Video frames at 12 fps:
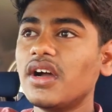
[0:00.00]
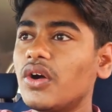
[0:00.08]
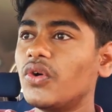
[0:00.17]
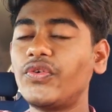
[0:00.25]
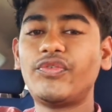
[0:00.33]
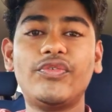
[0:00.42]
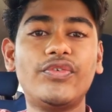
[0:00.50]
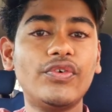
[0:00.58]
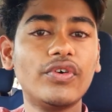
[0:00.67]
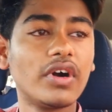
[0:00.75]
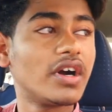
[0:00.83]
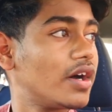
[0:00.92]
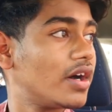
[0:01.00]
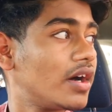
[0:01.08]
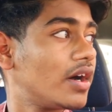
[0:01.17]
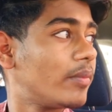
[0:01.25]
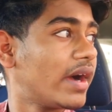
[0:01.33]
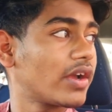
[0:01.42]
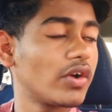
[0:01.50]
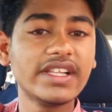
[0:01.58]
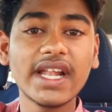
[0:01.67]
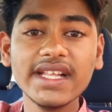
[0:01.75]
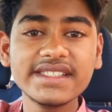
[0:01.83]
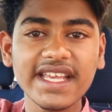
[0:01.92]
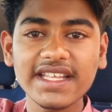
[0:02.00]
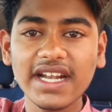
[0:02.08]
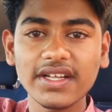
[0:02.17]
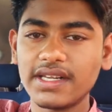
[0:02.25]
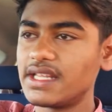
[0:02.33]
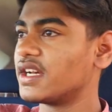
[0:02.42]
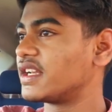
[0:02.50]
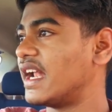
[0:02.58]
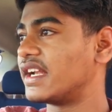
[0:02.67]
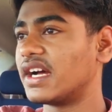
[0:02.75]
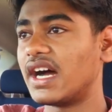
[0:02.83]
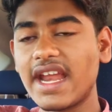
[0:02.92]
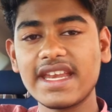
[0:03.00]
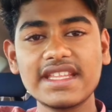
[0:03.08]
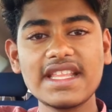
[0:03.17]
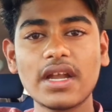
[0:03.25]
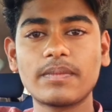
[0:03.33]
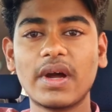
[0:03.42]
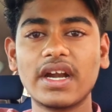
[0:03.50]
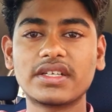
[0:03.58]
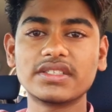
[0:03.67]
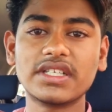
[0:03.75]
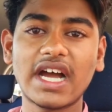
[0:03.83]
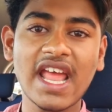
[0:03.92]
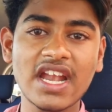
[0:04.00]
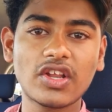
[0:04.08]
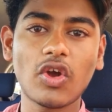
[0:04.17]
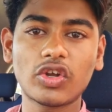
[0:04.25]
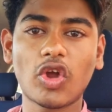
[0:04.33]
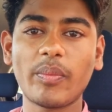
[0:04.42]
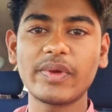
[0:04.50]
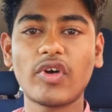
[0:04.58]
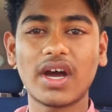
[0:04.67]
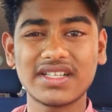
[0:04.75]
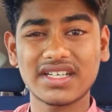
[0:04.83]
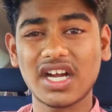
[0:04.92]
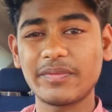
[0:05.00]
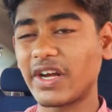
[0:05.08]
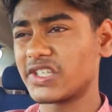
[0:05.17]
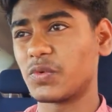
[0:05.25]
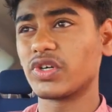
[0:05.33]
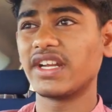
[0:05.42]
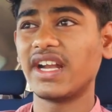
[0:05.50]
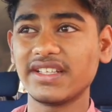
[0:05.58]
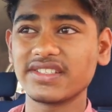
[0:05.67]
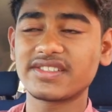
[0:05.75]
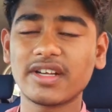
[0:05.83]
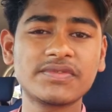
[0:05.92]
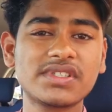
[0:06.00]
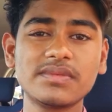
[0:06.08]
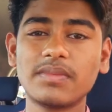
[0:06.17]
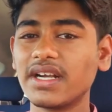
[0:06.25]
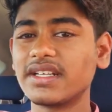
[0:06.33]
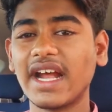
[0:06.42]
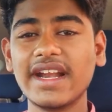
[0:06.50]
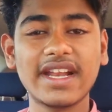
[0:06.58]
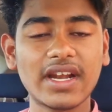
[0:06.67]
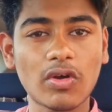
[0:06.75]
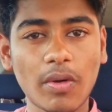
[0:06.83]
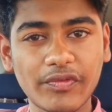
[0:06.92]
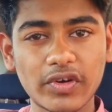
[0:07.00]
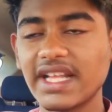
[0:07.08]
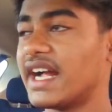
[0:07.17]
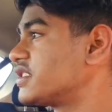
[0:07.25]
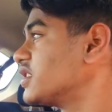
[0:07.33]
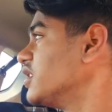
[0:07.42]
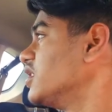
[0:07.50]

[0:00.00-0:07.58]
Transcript: Oh my god, they didn't say that earlier that I need that, but I had got copy for Aadhaar card, passport and other stuffs, but I didn't get a copy for that.